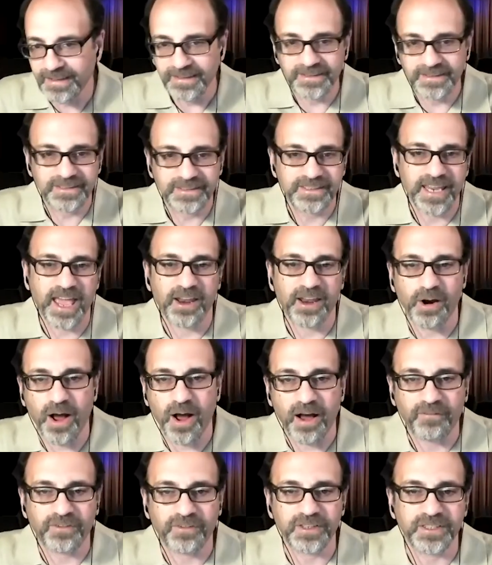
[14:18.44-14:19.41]
ten
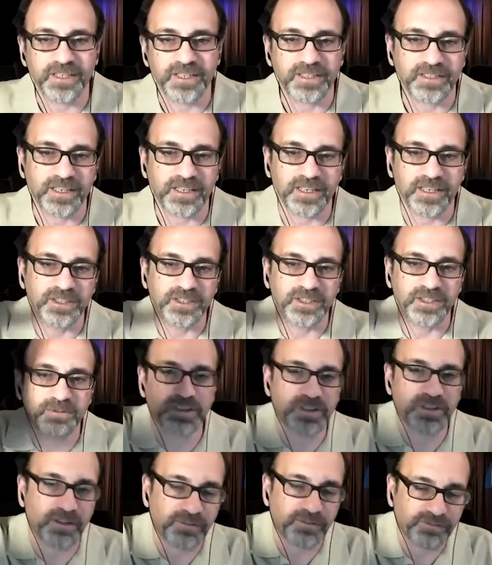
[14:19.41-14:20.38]
offices, and his
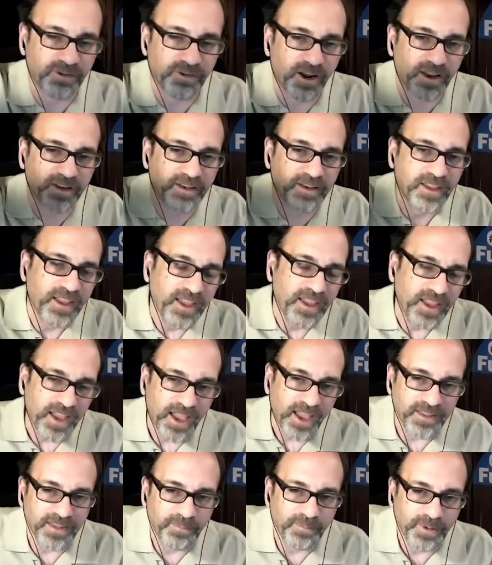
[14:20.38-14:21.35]
was in the front.
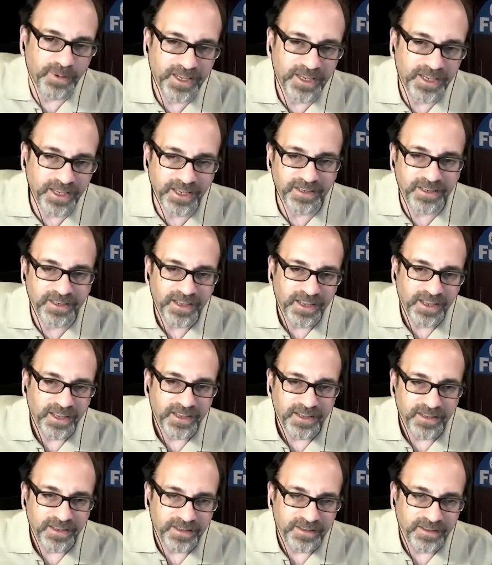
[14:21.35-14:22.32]
And then oh, right had, there by the
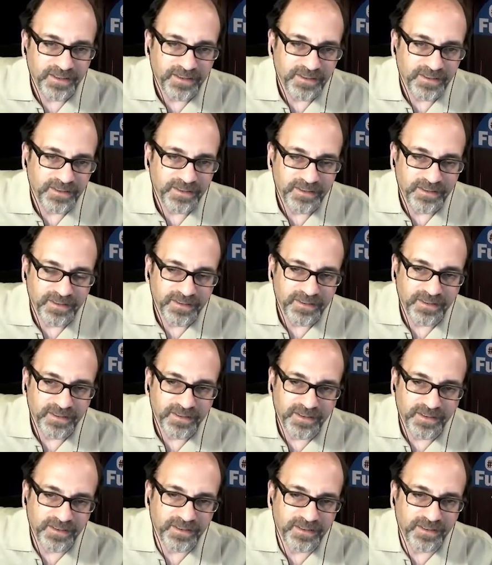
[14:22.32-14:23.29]
train stop.
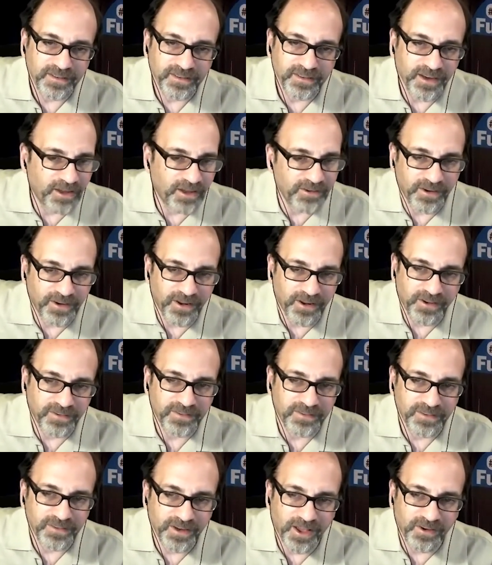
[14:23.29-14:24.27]
No, no,
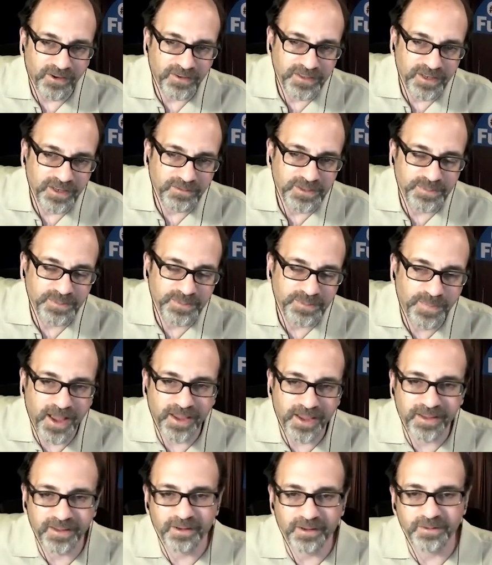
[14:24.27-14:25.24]
no, no. It, oh, okay. it, was
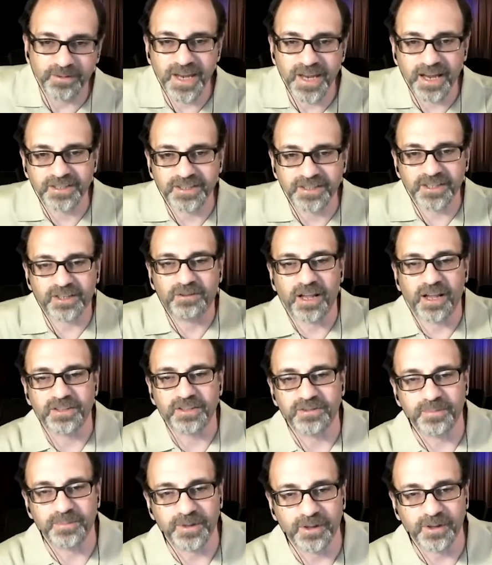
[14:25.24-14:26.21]
by. It was actually
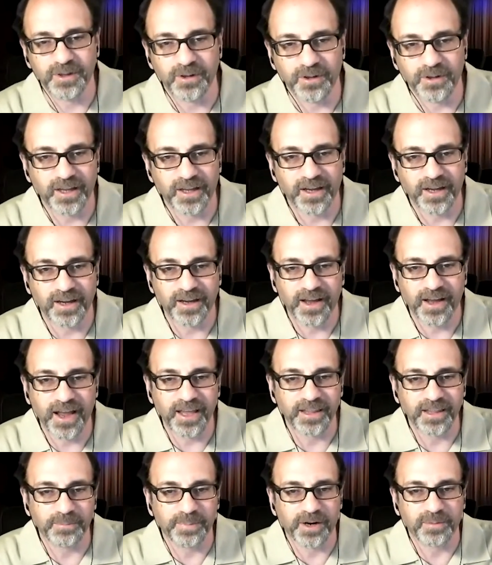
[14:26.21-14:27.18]
across from the old uh,
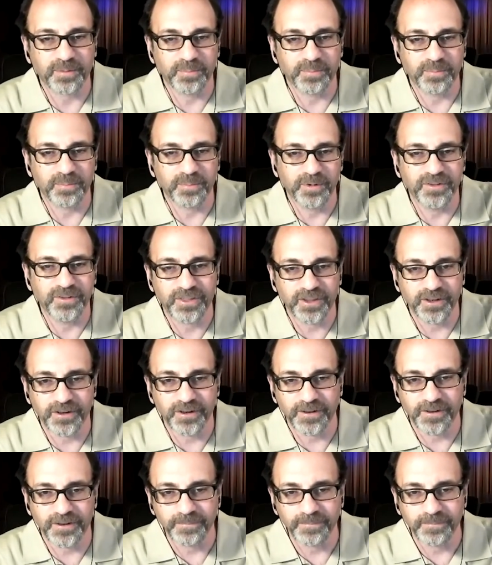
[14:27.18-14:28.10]
Highland Park movie theater.